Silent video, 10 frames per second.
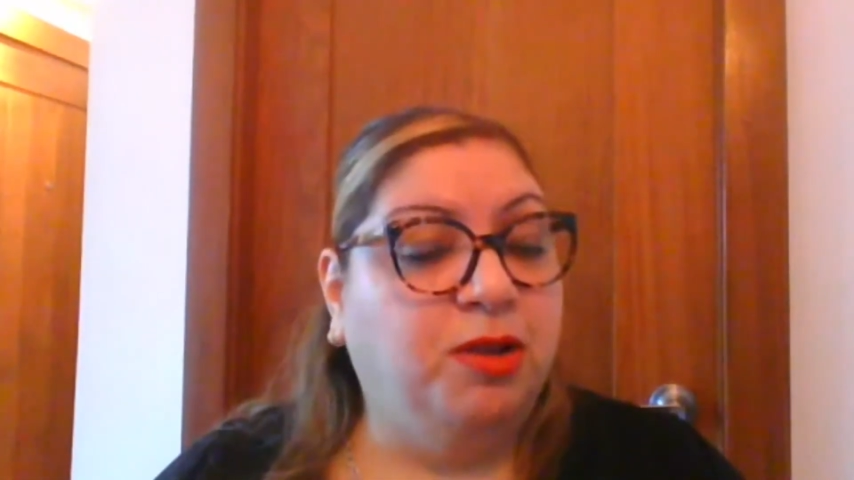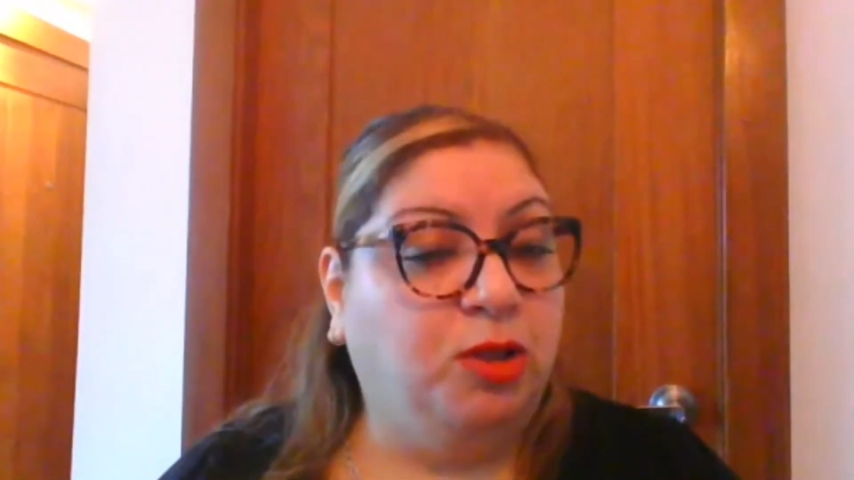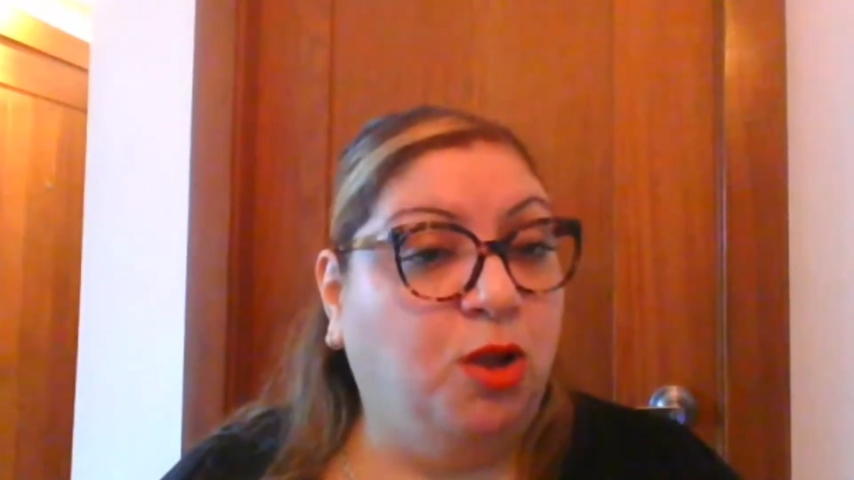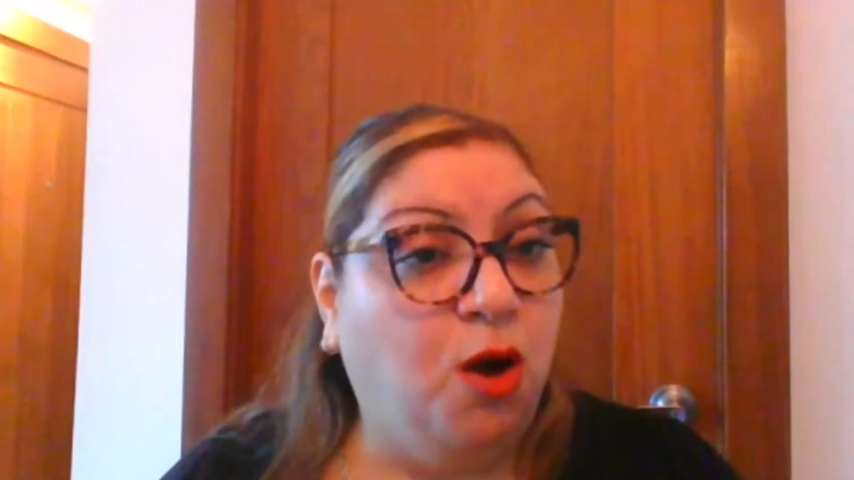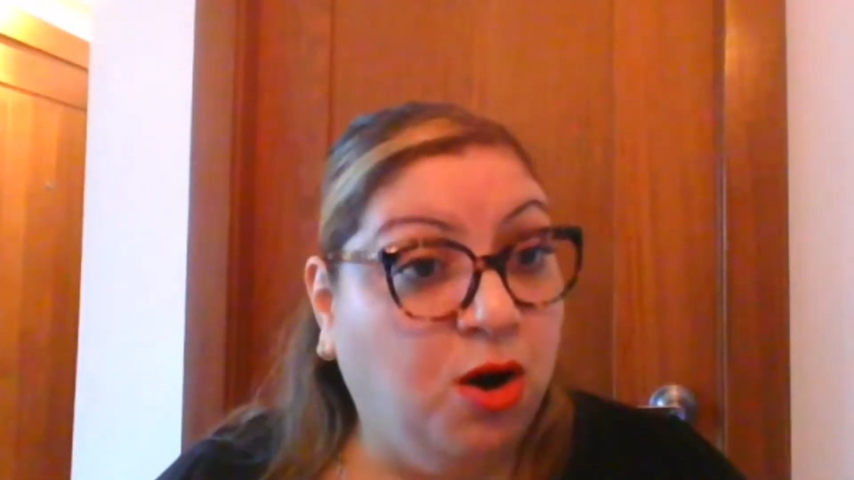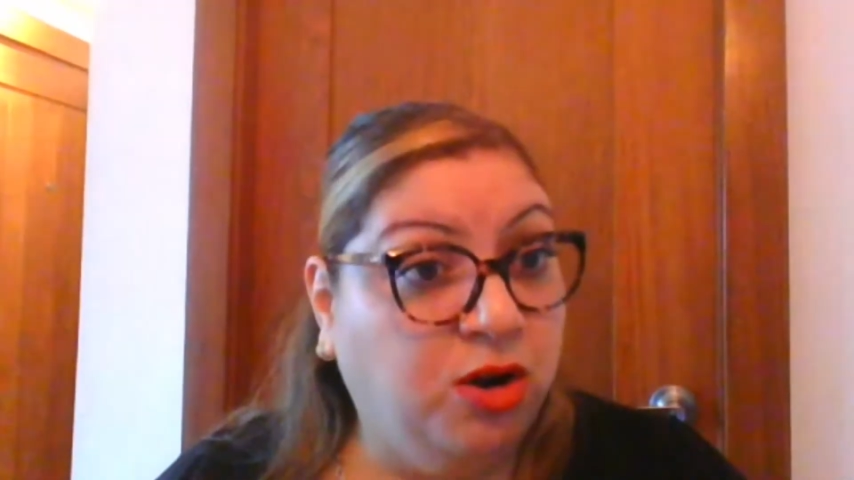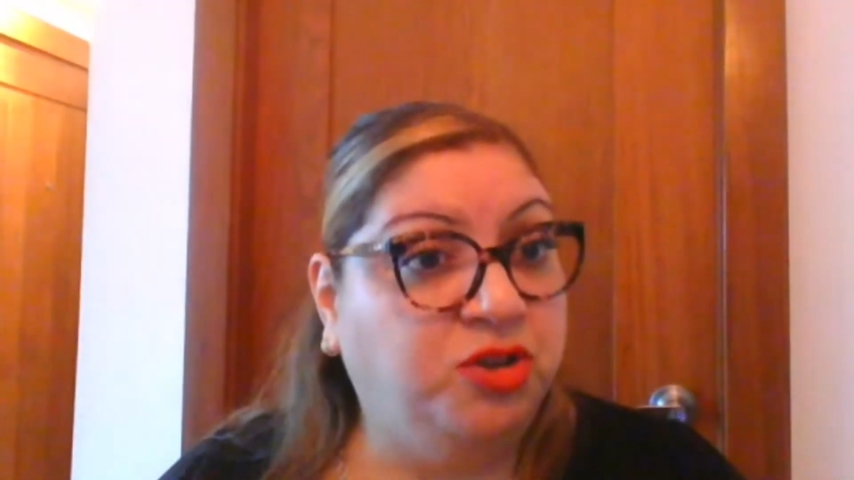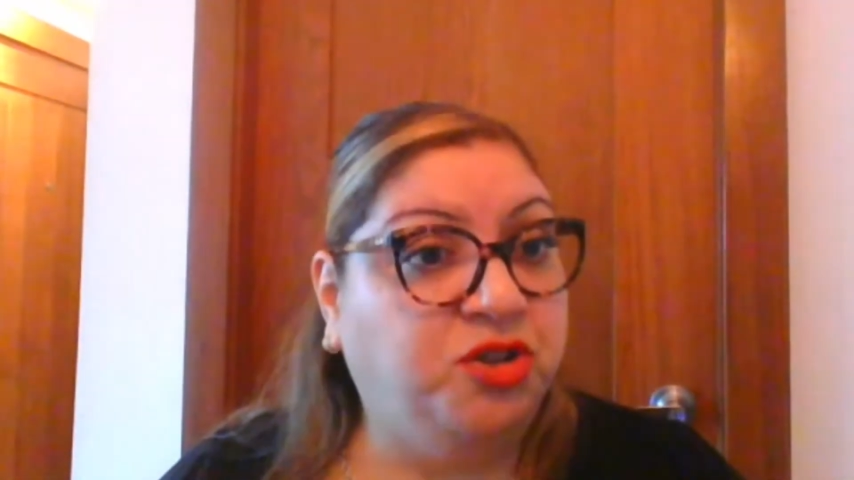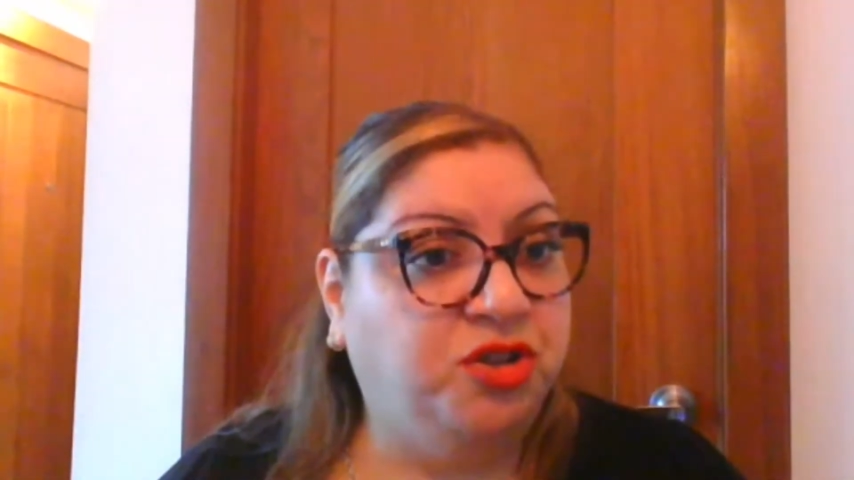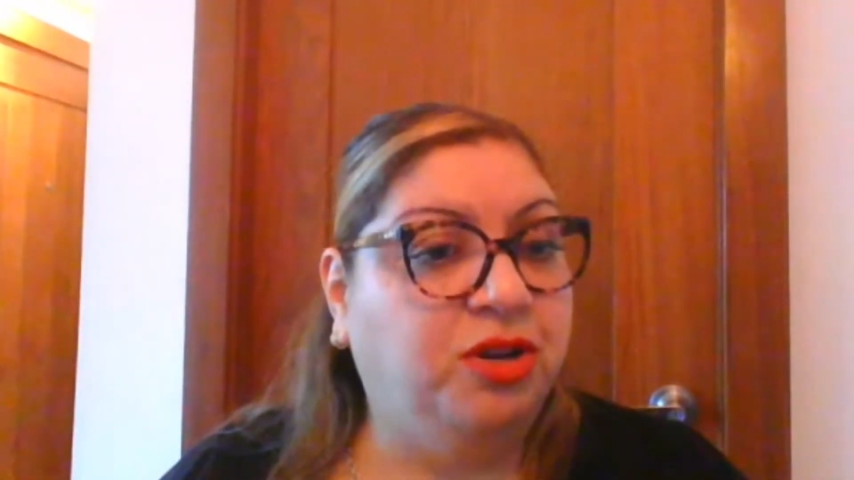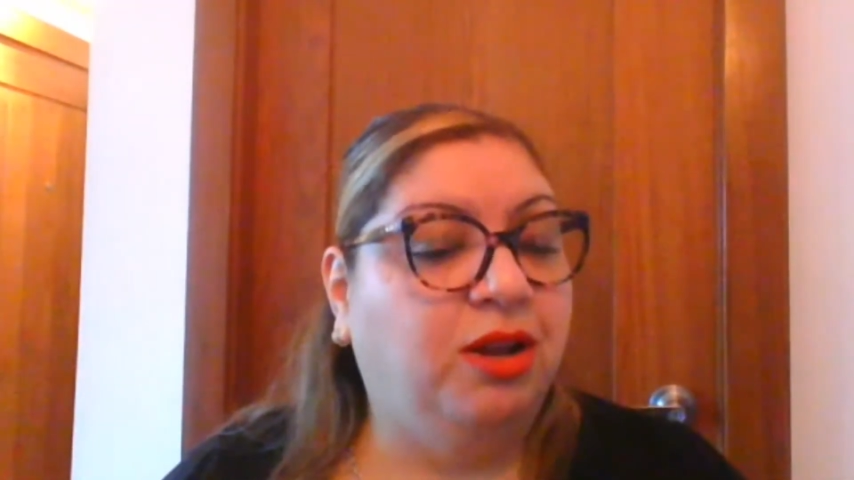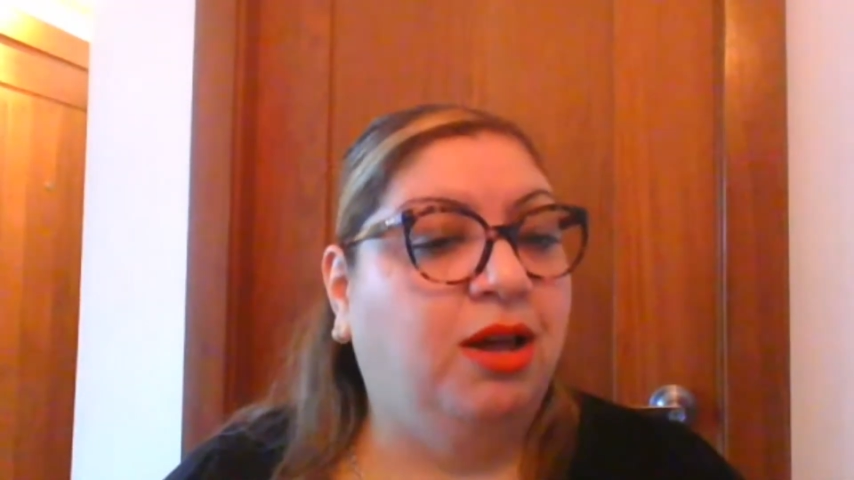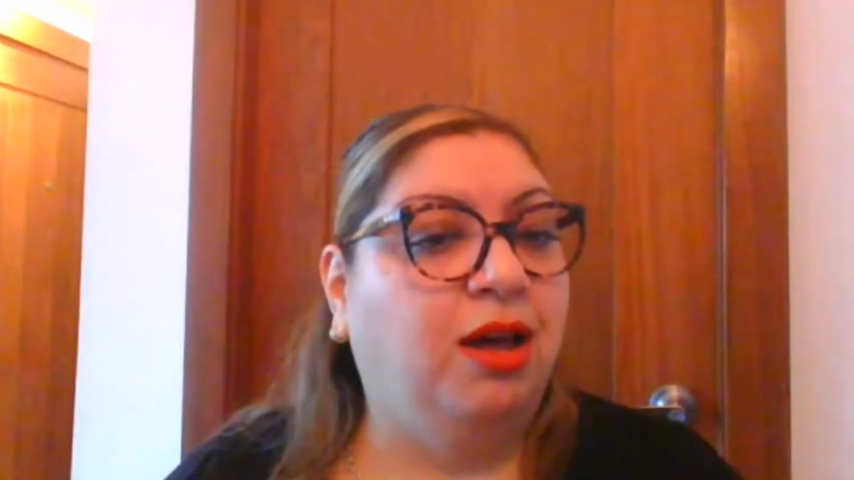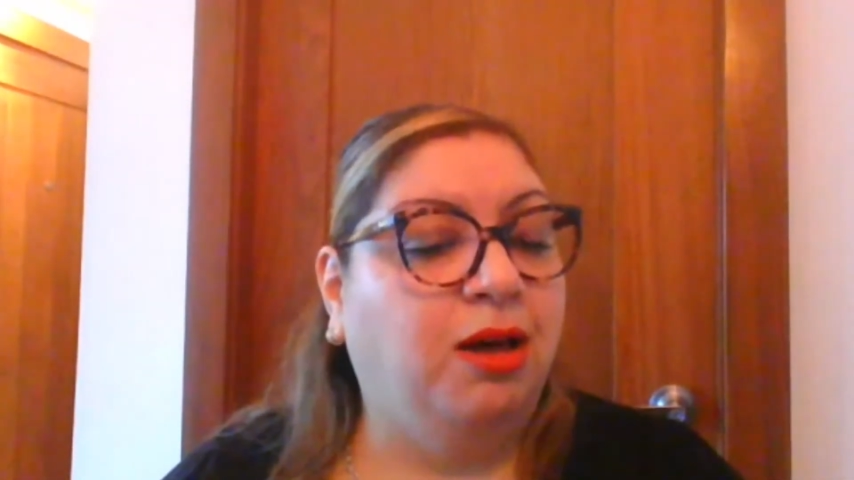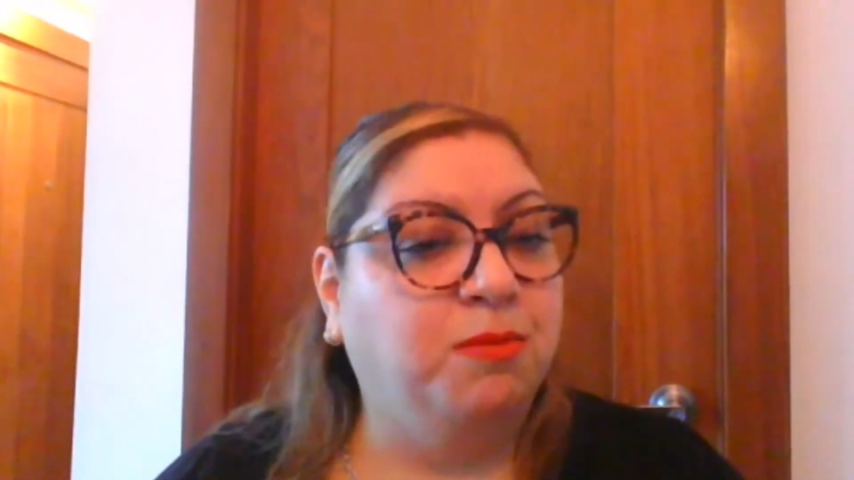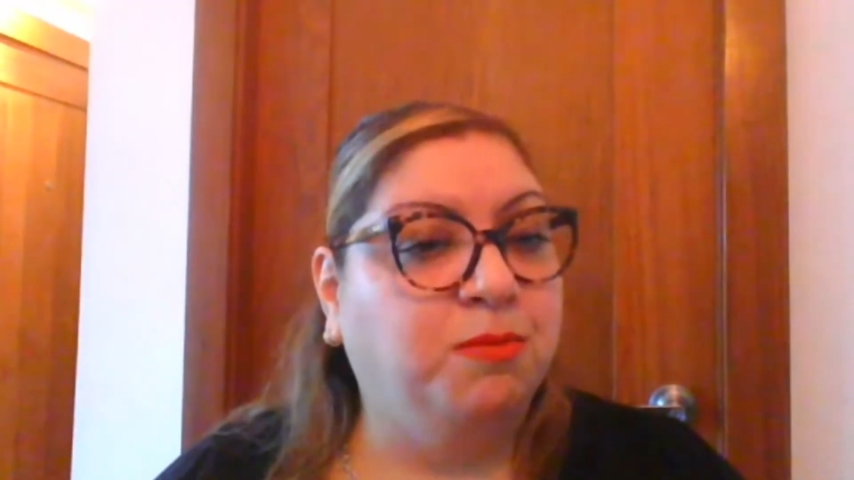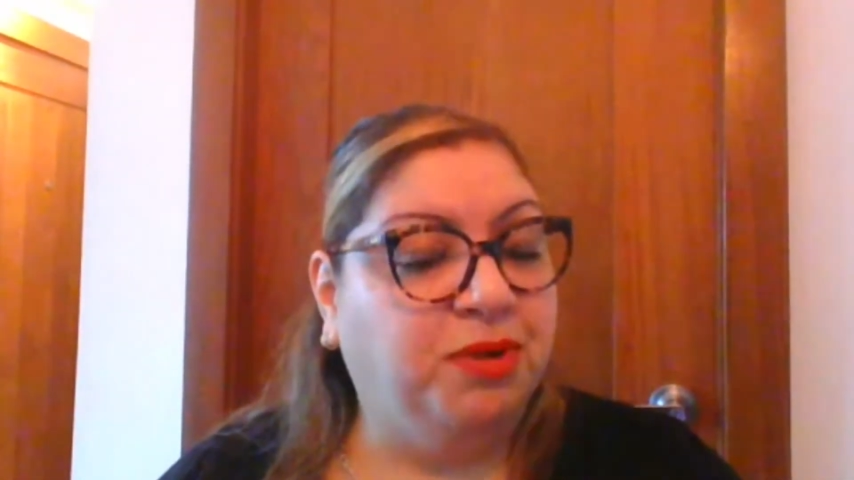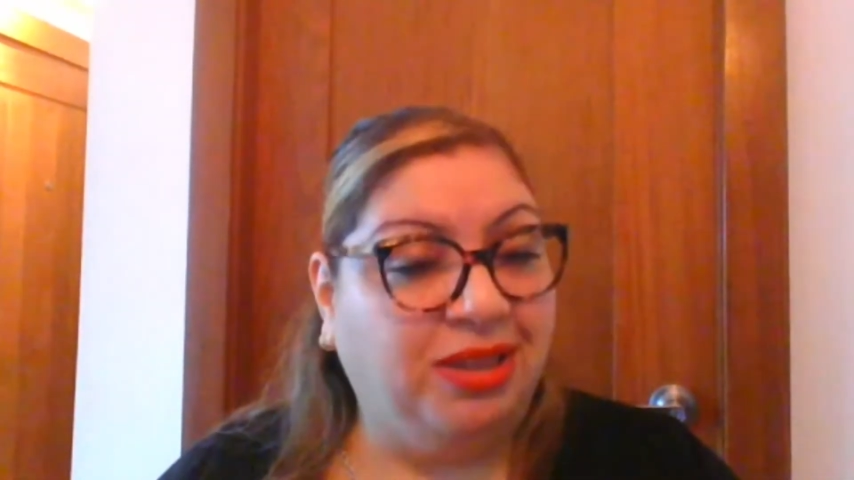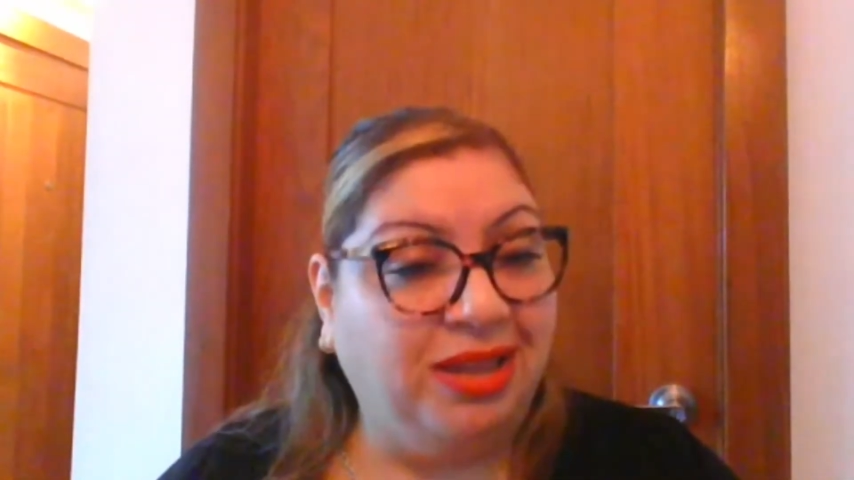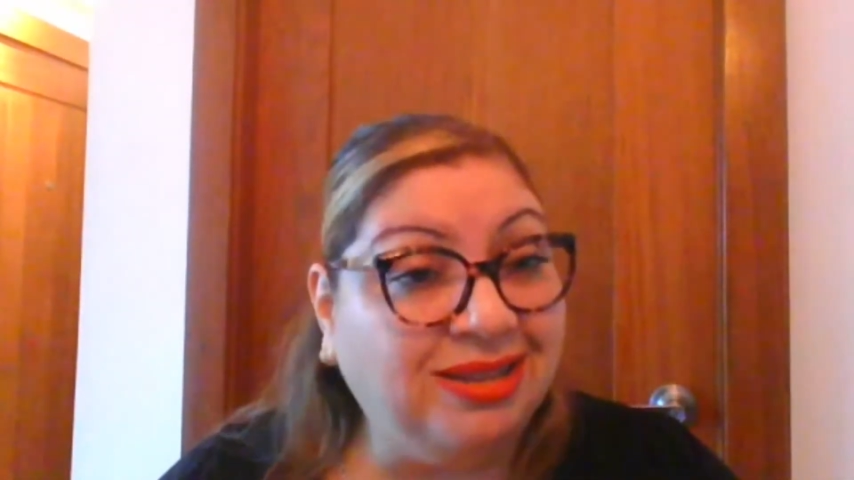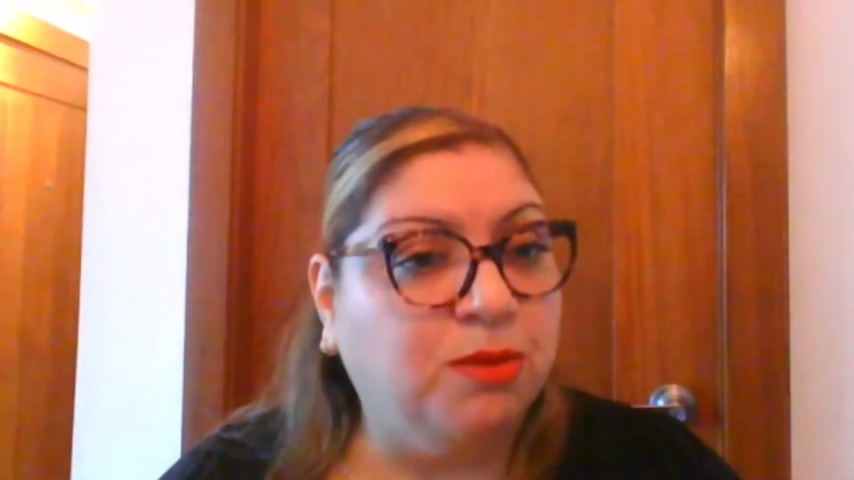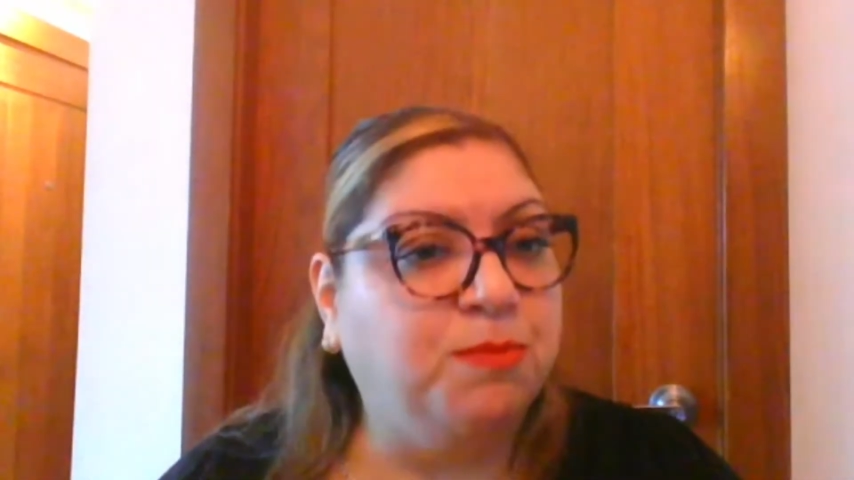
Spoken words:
large police